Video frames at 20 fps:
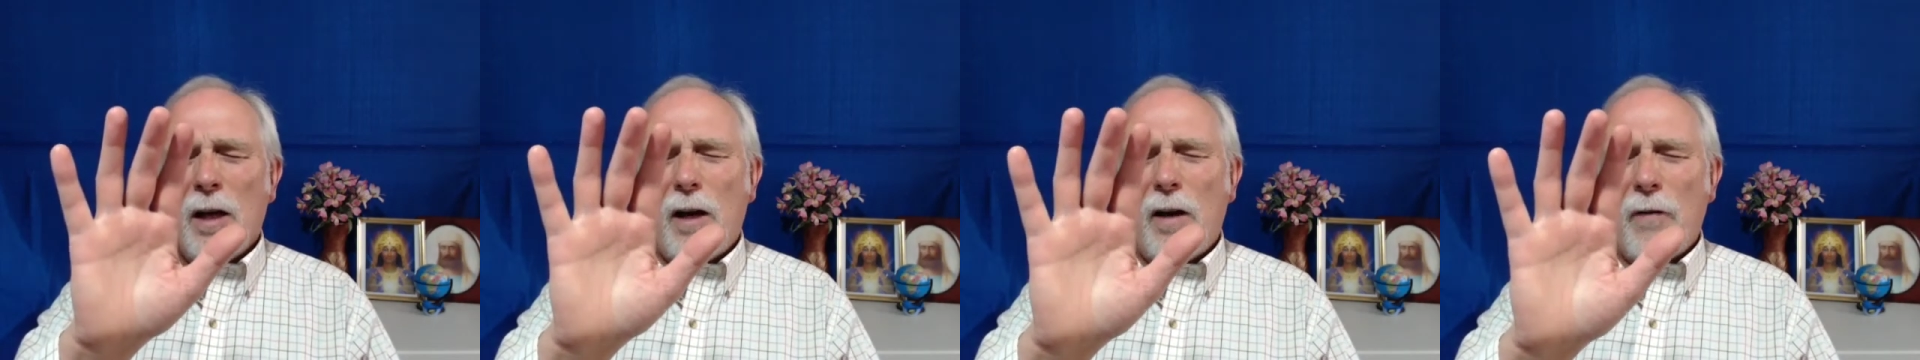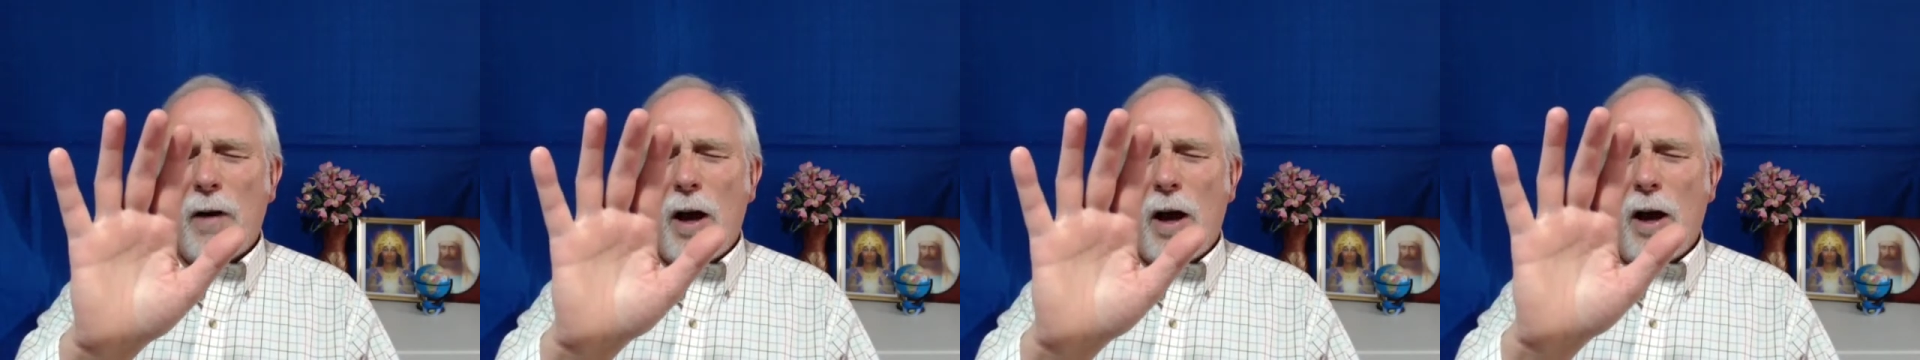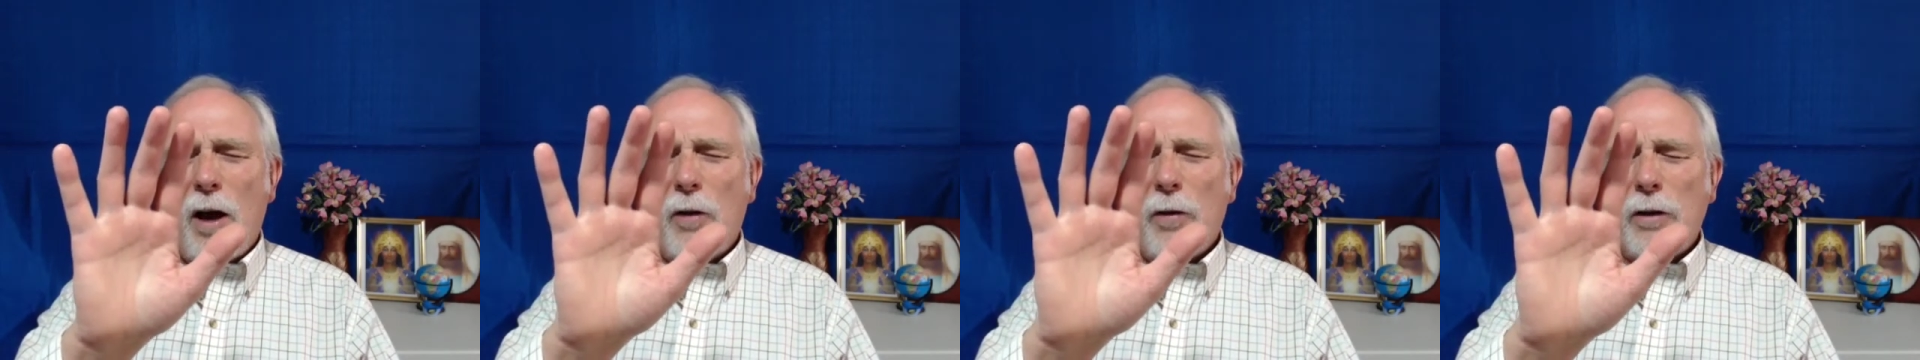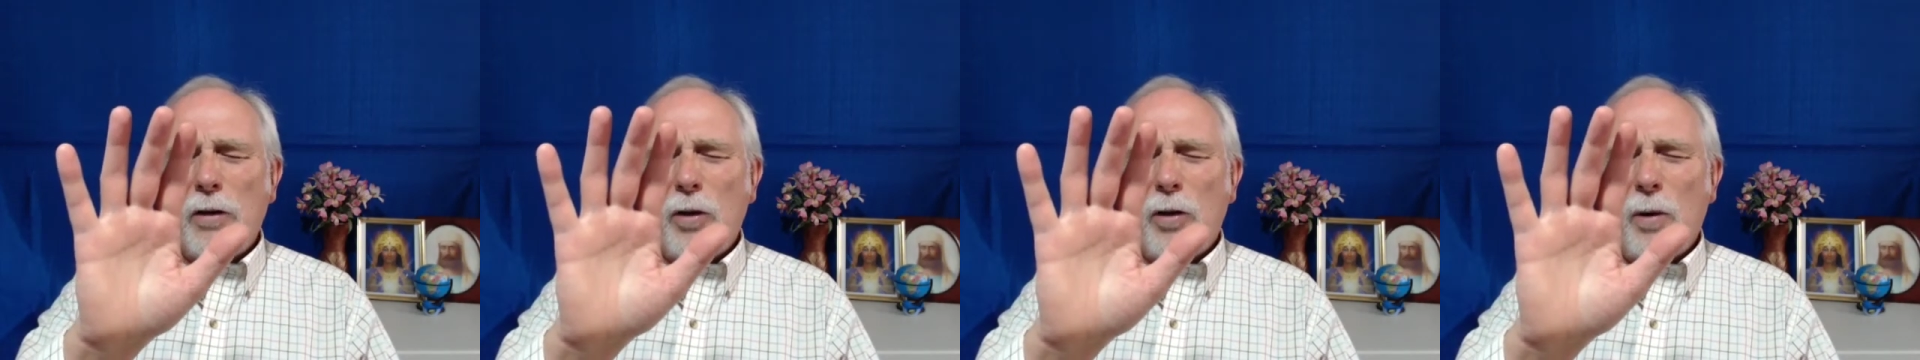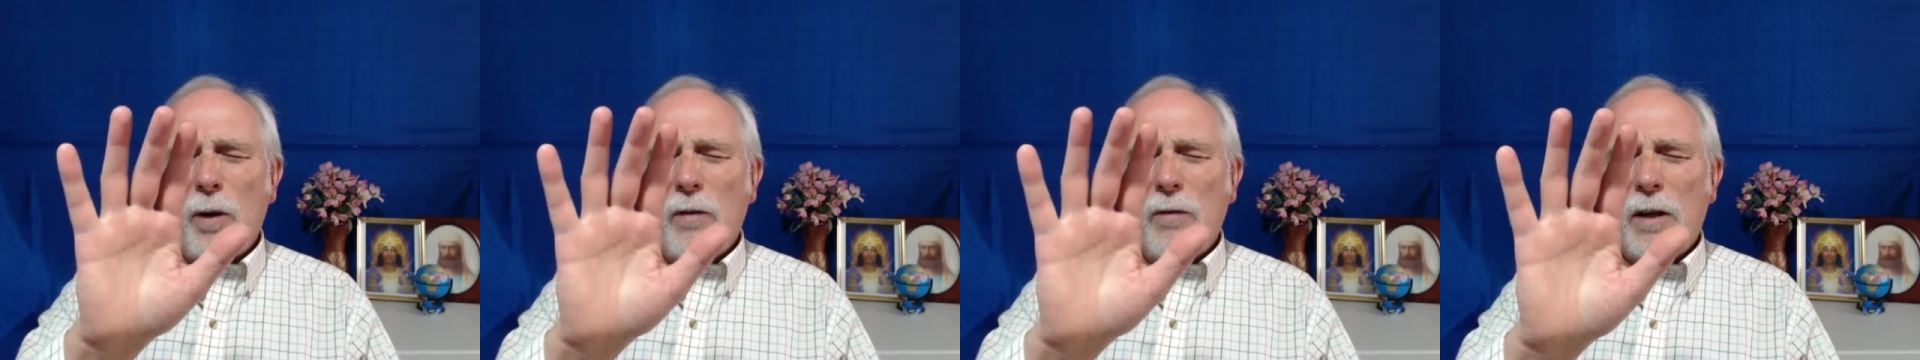of all that
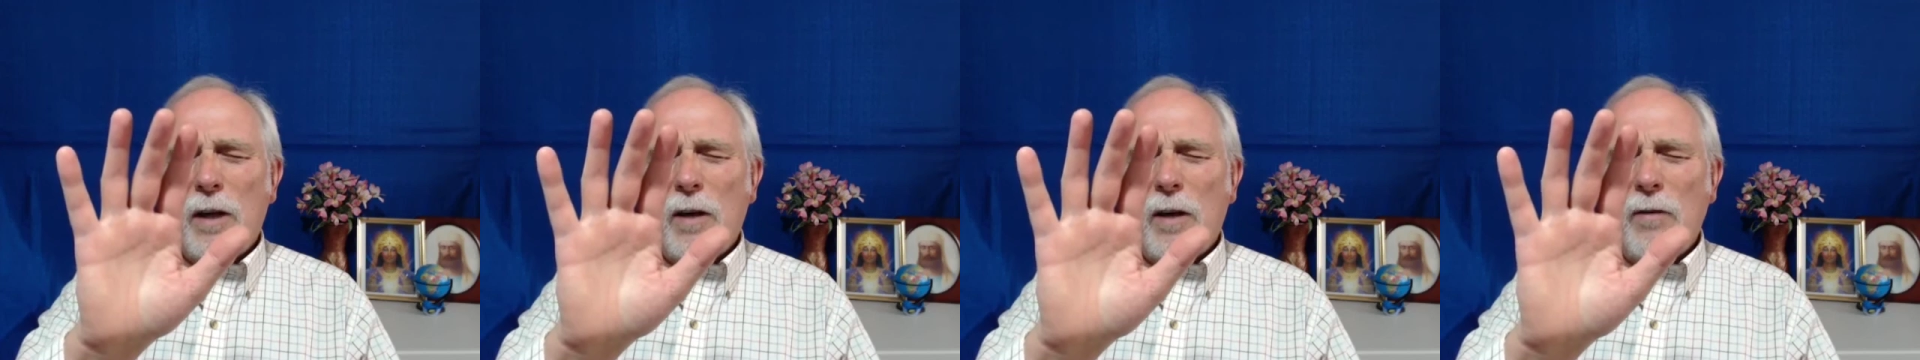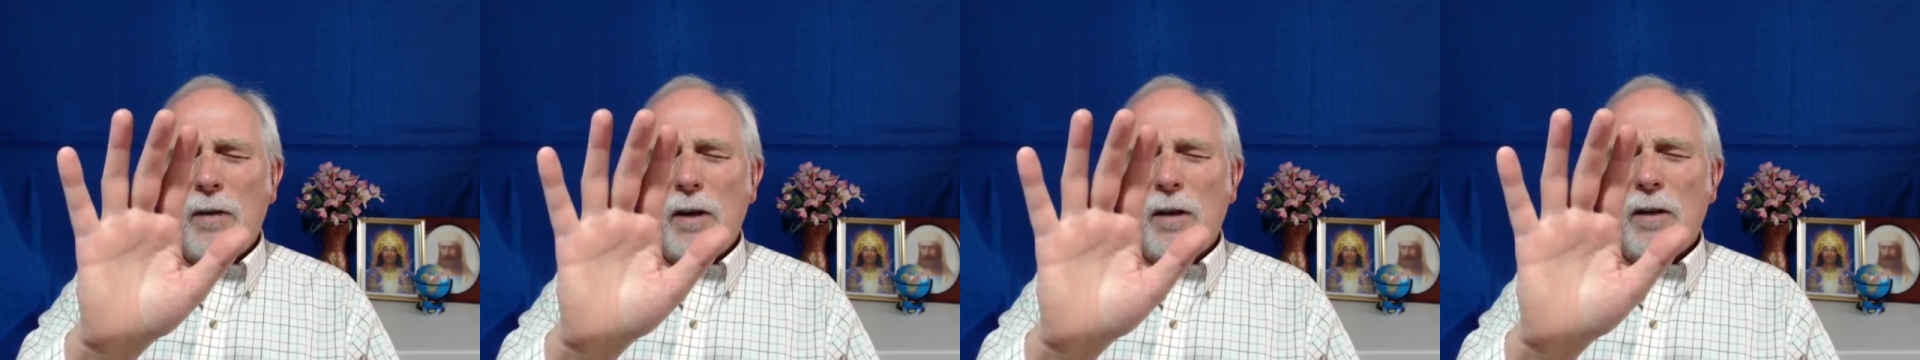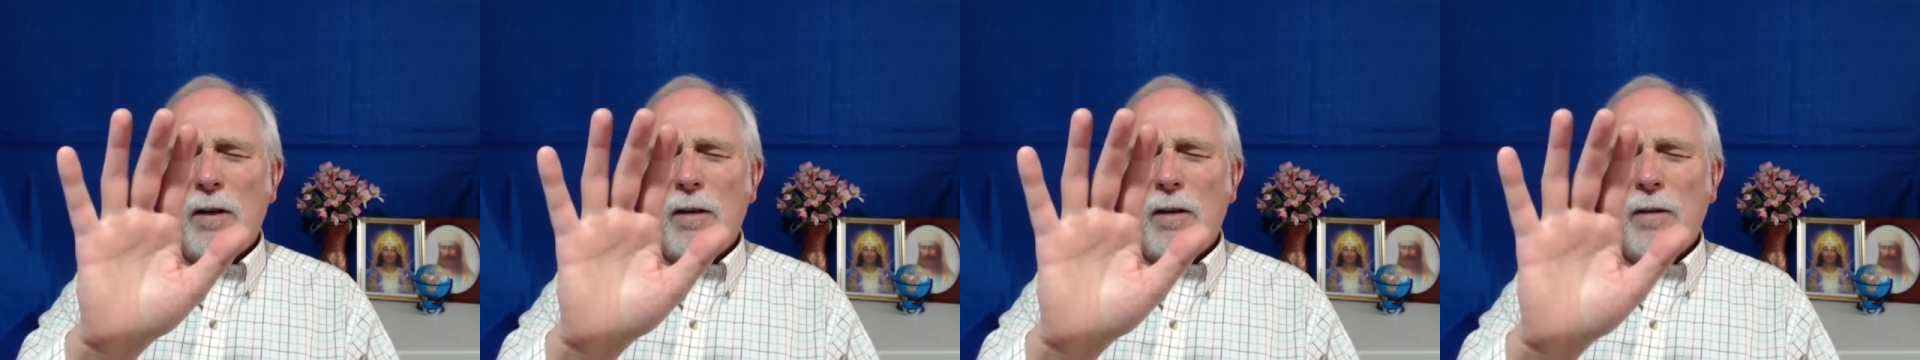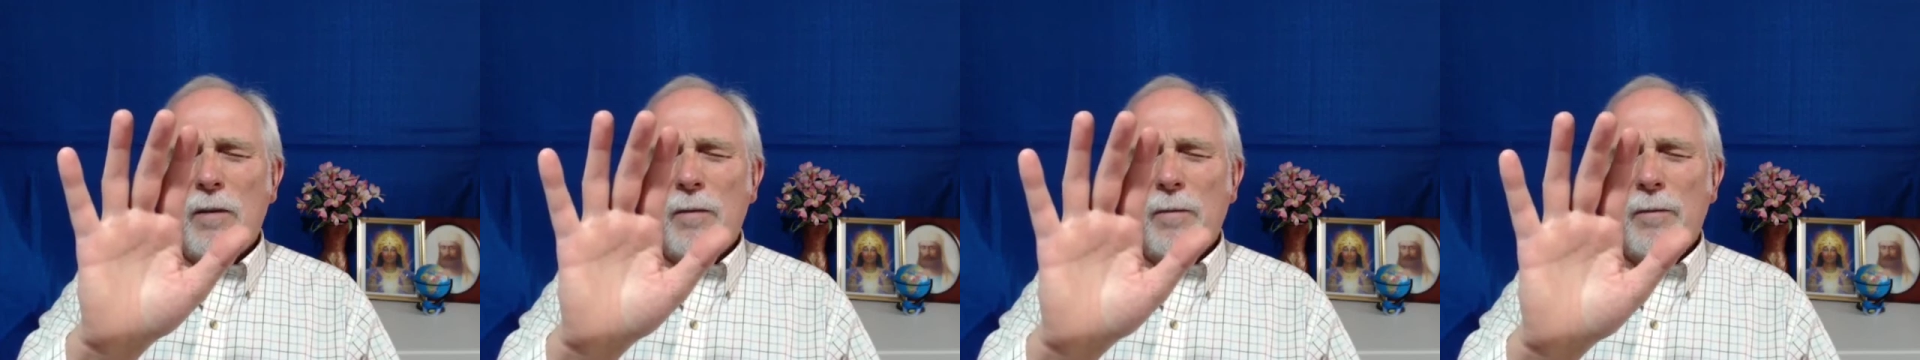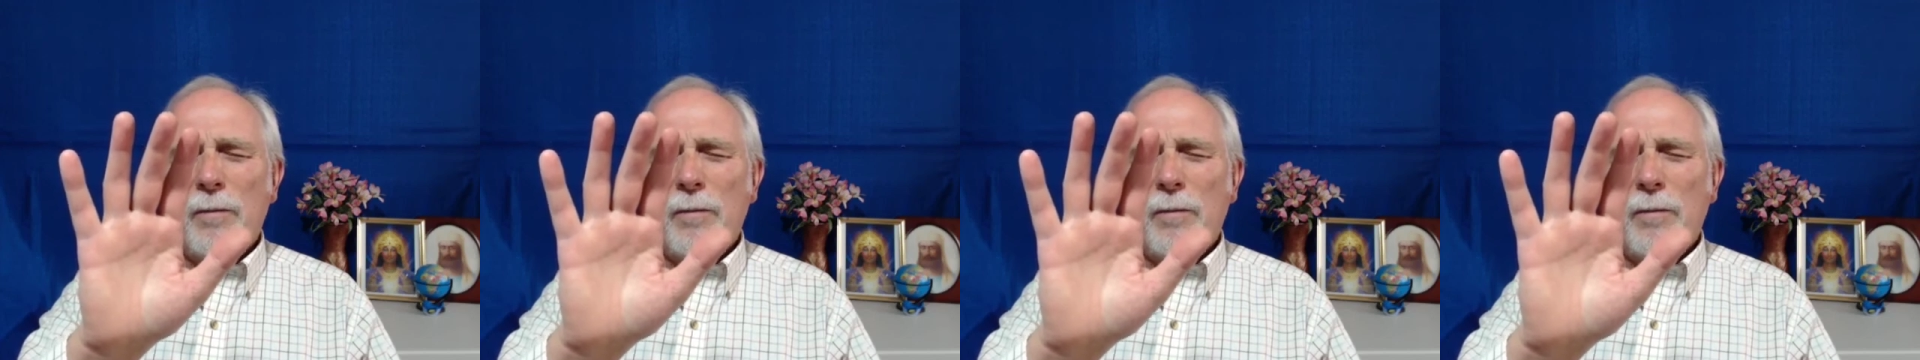you have given